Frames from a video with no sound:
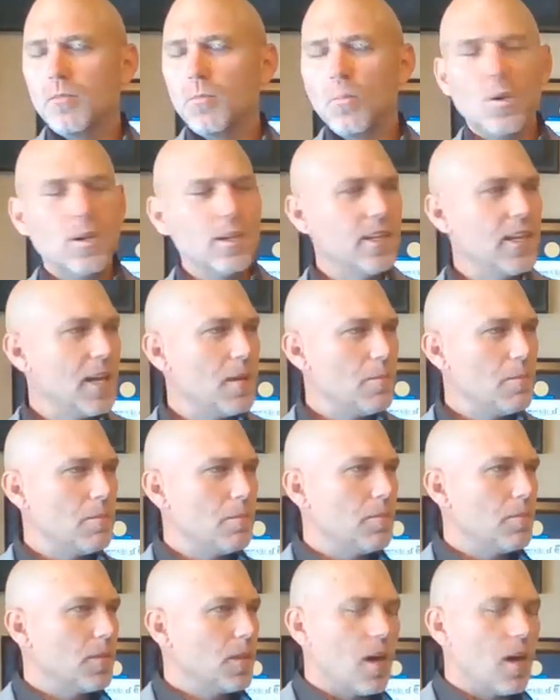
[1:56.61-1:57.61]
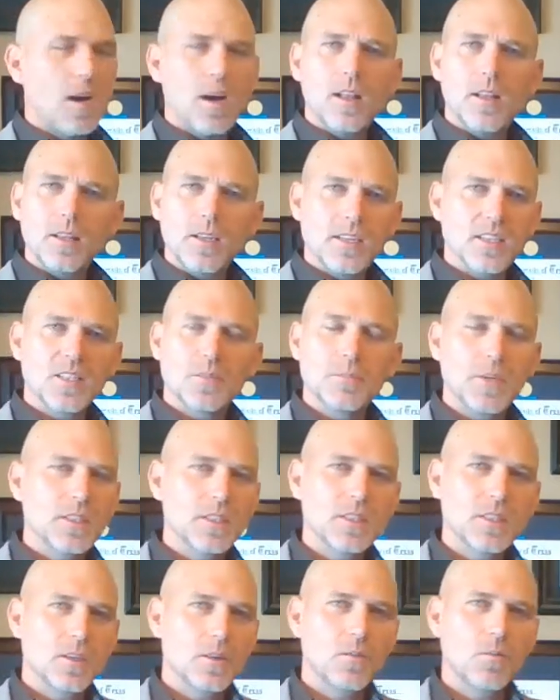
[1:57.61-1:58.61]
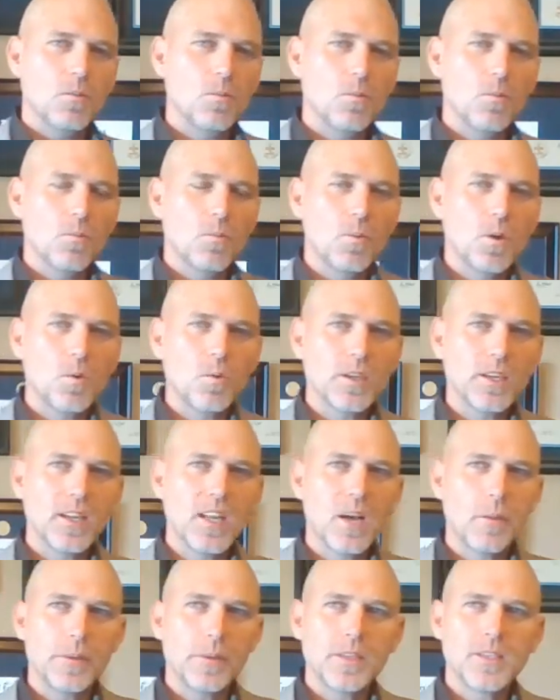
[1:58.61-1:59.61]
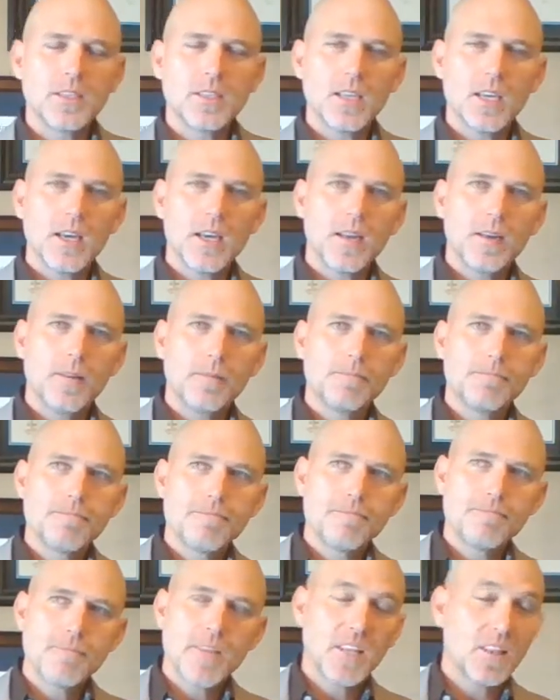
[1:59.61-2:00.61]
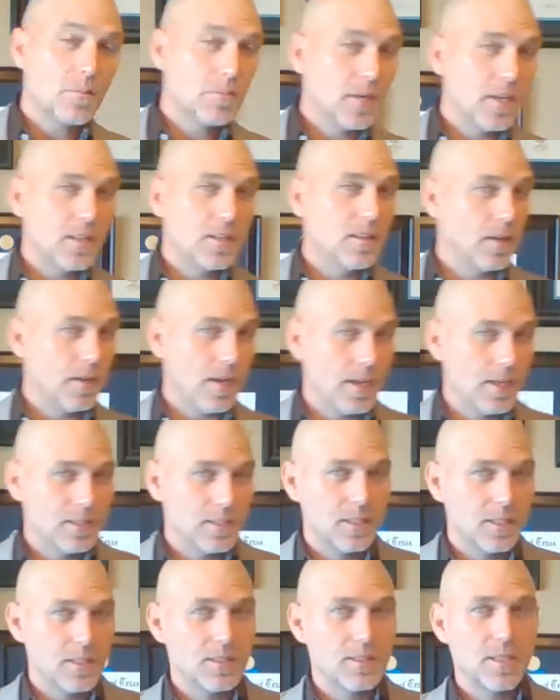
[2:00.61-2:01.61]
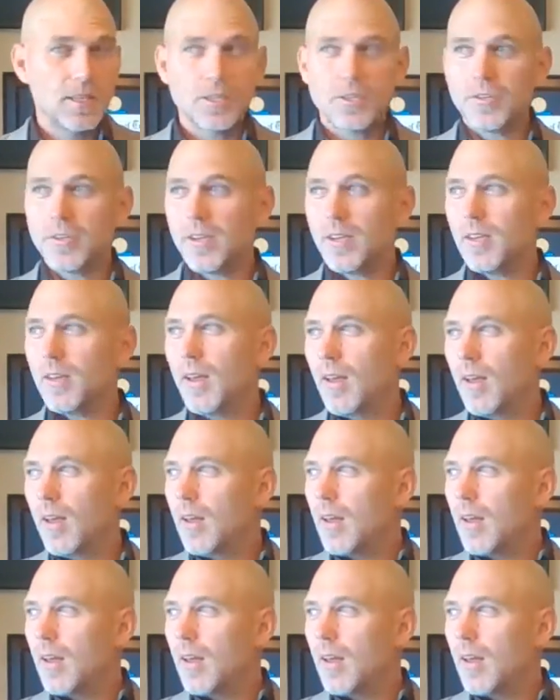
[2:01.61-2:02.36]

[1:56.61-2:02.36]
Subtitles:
one day colonists must have woken up and said in the mid-18th century,